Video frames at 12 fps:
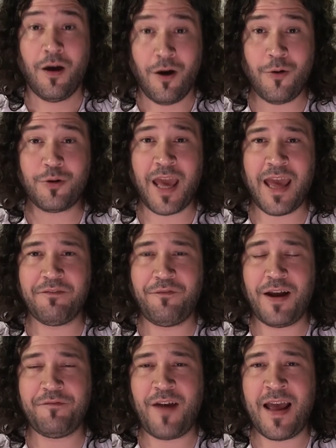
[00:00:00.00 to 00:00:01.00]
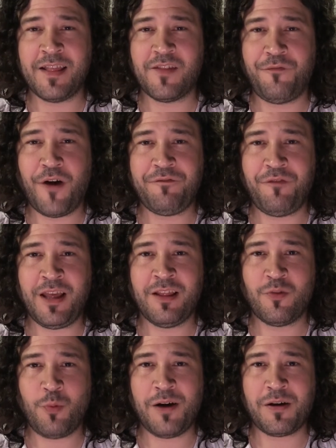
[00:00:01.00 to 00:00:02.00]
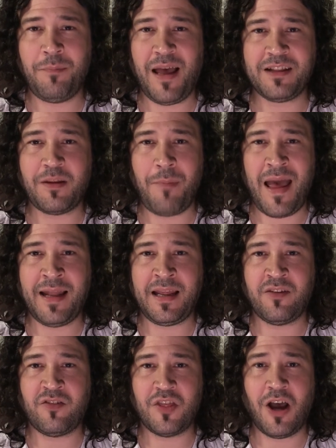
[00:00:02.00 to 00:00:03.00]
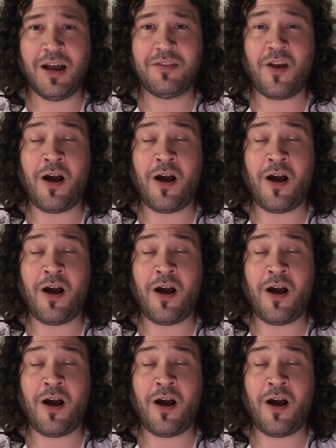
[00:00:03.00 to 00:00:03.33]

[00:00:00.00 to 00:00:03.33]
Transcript: Okay, fight fans, fight fiends, welcome back to Manny's Thoughts.